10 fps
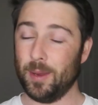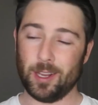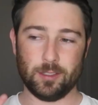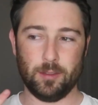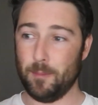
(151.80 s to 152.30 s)

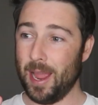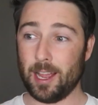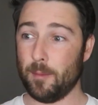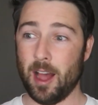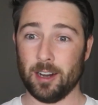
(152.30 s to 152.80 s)
because the
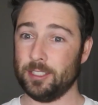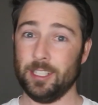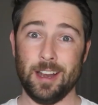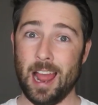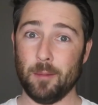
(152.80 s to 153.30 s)
makeup artist
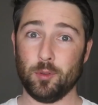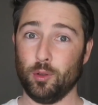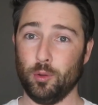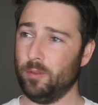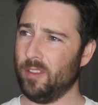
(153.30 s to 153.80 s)
did an
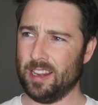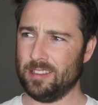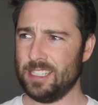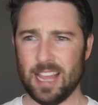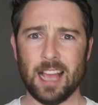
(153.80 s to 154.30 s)
absolute
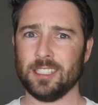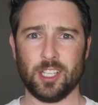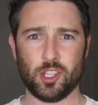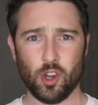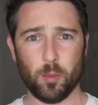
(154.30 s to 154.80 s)

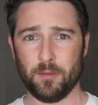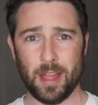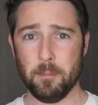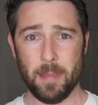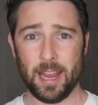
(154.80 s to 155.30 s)
fantastic job of
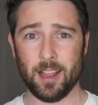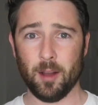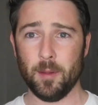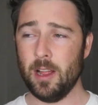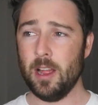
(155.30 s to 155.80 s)
that
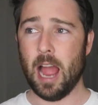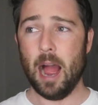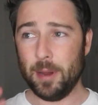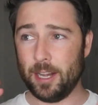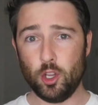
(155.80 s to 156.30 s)
makeup.
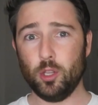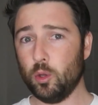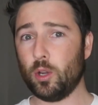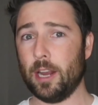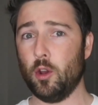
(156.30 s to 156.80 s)
I mean, you
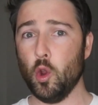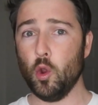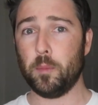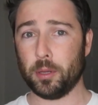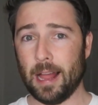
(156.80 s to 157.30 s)
look at
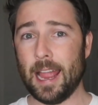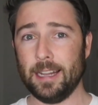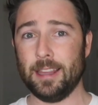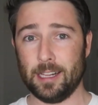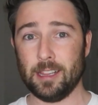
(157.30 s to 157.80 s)
who
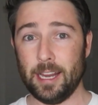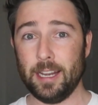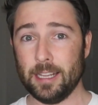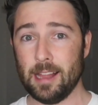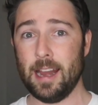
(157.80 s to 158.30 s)
played the
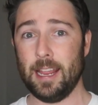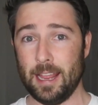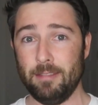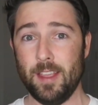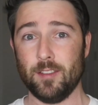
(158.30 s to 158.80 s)
cleaning
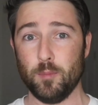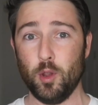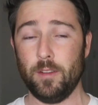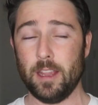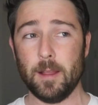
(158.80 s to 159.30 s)
lady in this
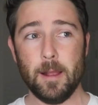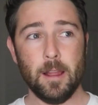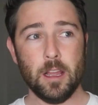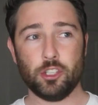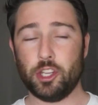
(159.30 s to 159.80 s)
movie.
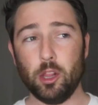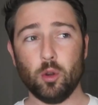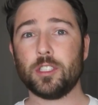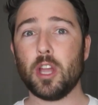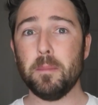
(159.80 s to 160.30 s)
She
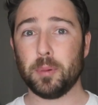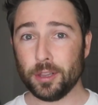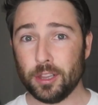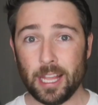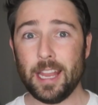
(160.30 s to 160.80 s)
looks
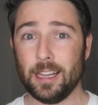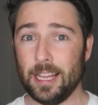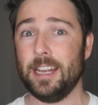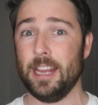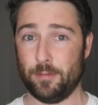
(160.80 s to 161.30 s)

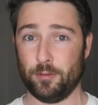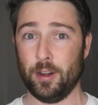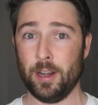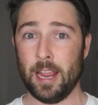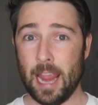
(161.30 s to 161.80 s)
completely
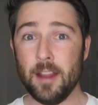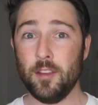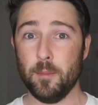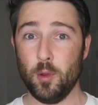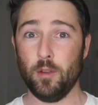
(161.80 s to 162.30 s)
different
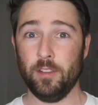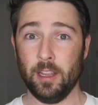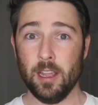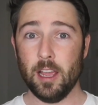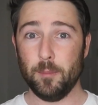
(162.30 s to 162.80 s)
in the
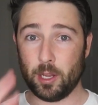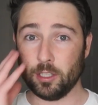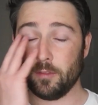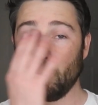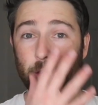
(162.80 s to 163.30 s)
movie
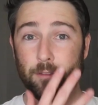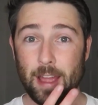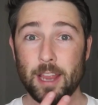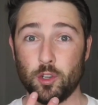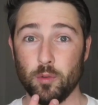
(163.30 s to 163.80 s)
because of all the
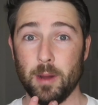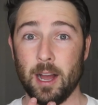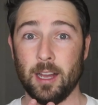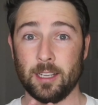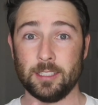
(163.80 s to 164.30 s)
facial
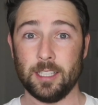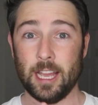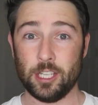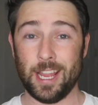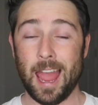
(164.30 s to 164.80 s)
marks
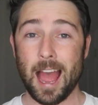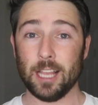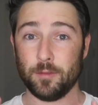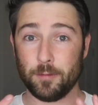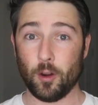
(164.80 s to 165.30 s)
that she
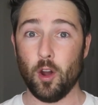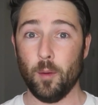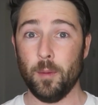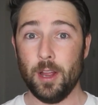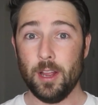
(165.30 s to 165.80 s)
has
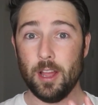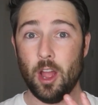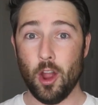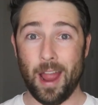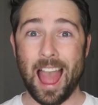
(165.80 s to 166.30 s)
from
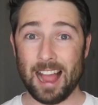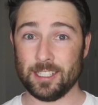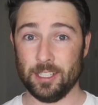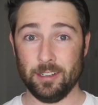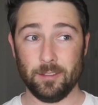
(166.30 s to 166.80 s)
her
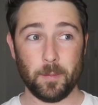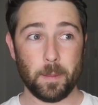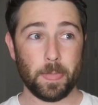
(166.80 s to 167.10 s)
accident.